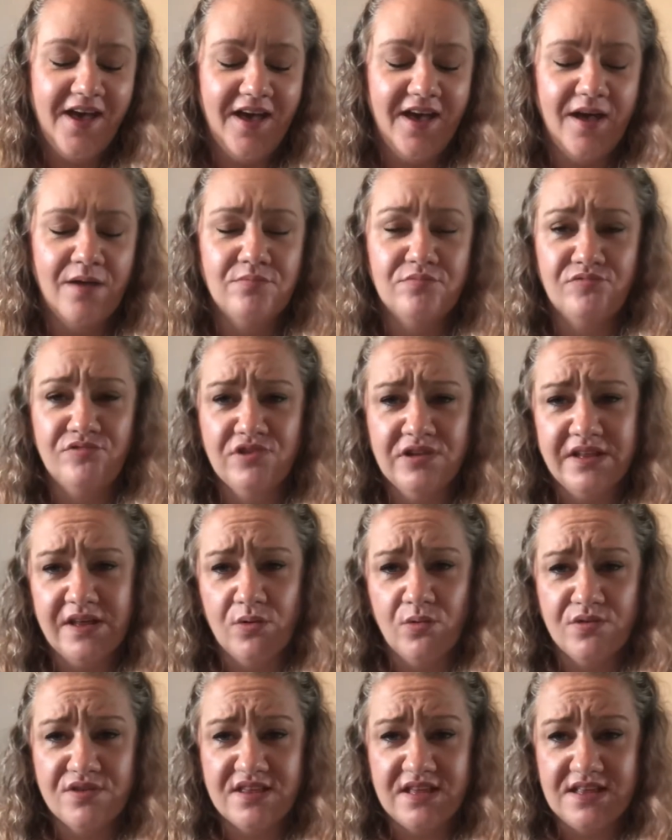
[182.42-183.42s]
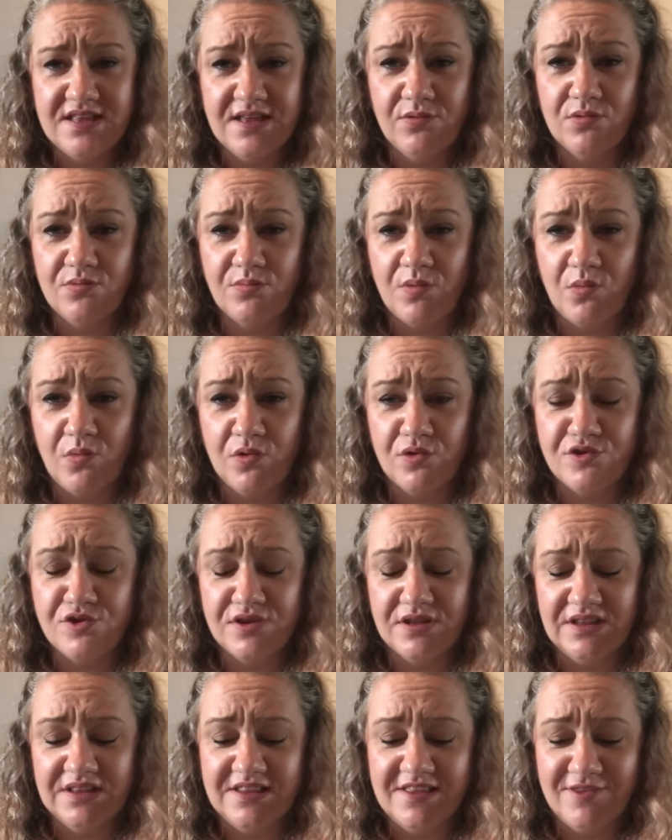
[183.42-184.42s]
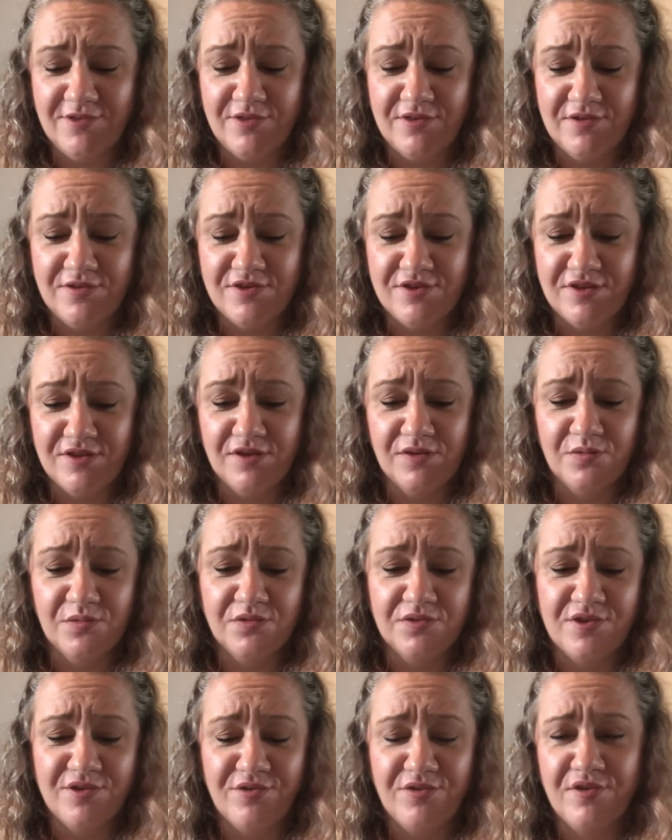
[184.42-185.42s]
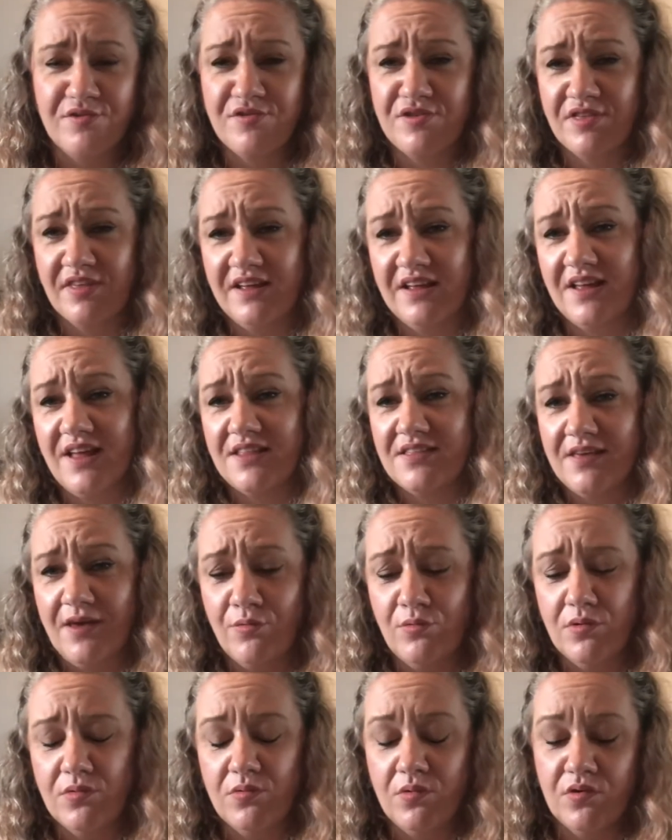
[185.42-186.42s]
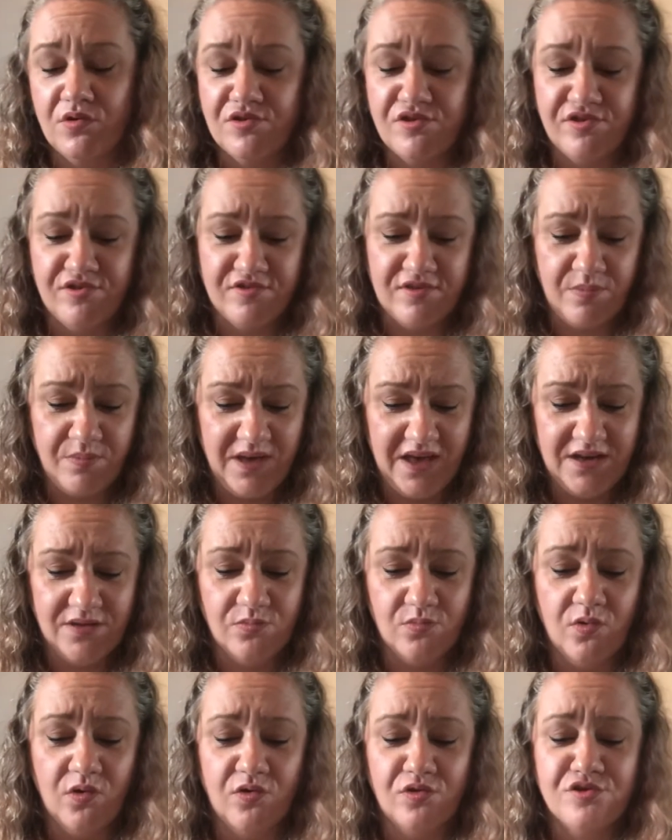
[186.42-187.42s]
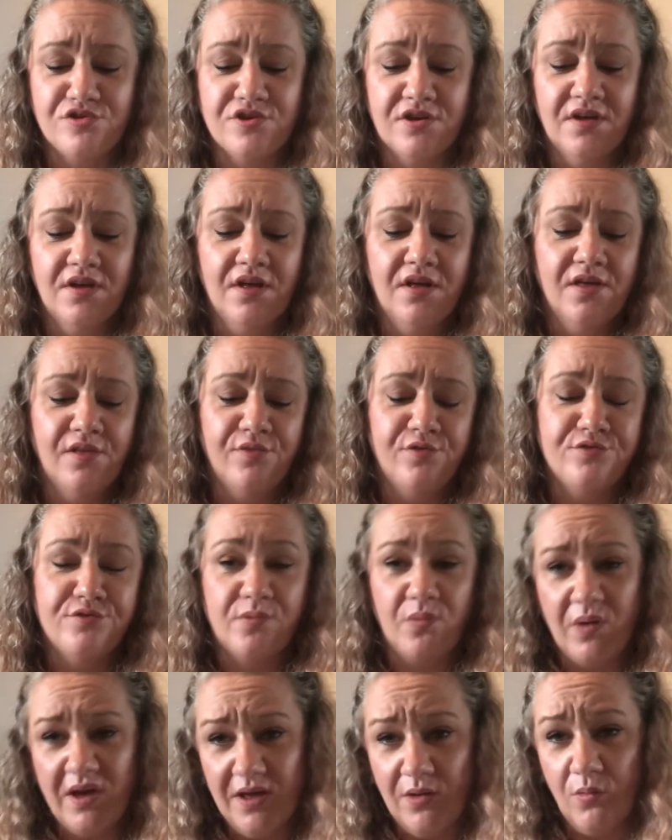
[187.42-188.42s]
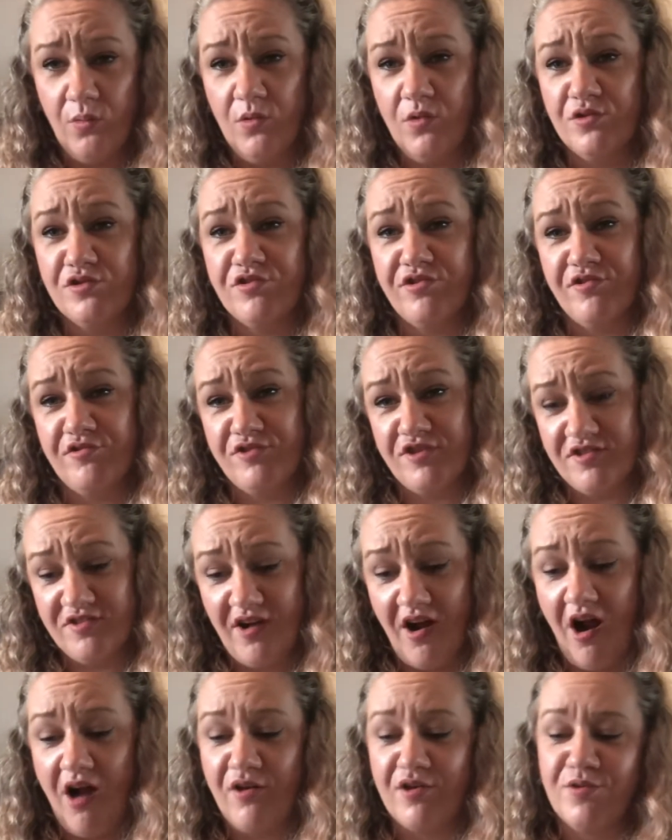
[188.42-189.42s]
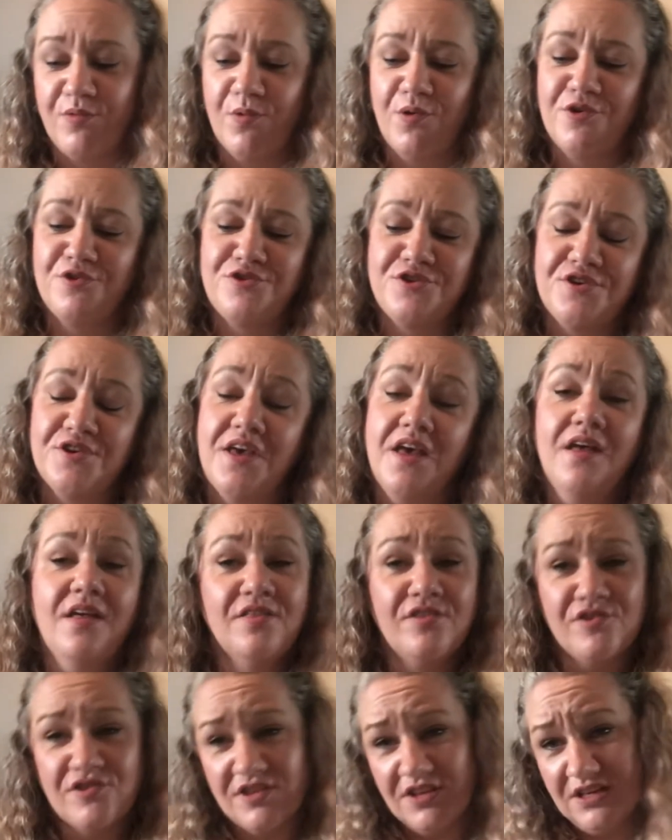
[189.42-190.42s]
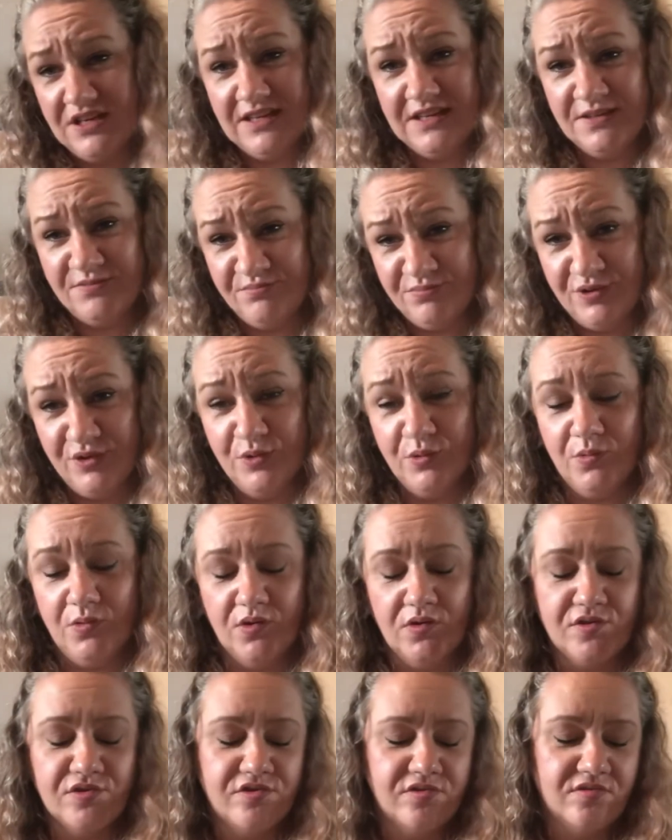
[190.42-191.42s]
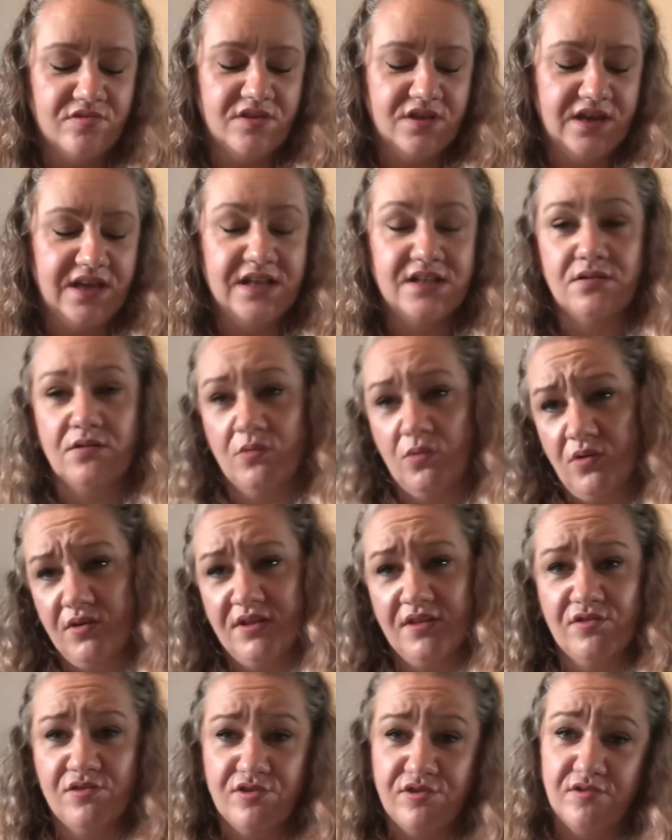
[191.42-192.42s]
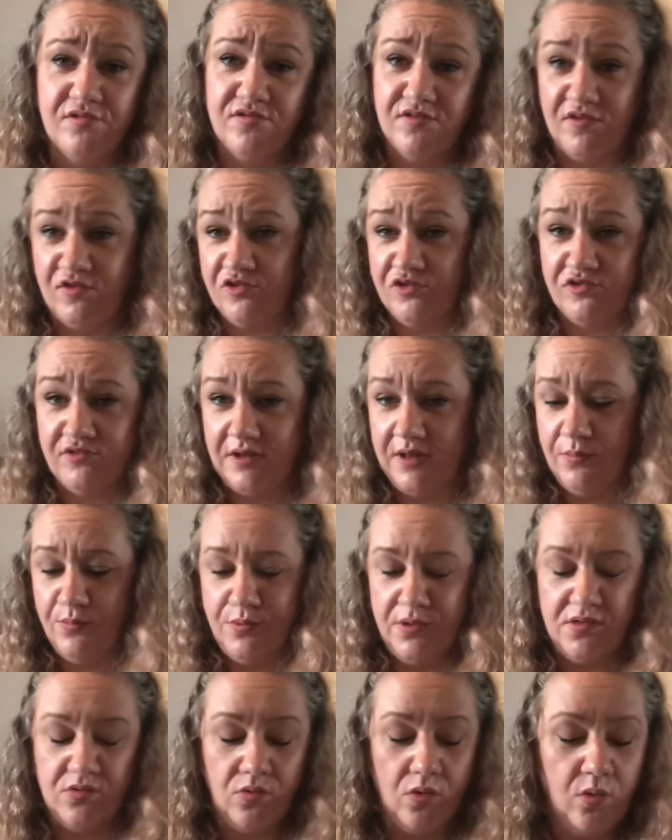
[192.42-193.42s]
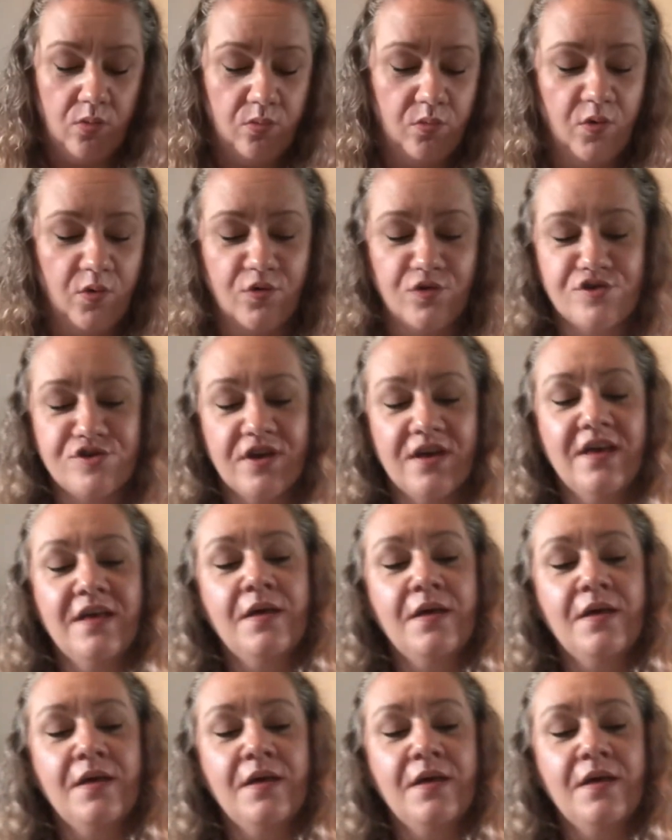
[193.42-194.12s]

I'm really OCD with my washing. So there's, you know, so there's like a towel wash, there's a bedding wash, there's a white wash, there's a darks wash, there's a green and blue wash, there's a red and orange, there's a stripy top wash.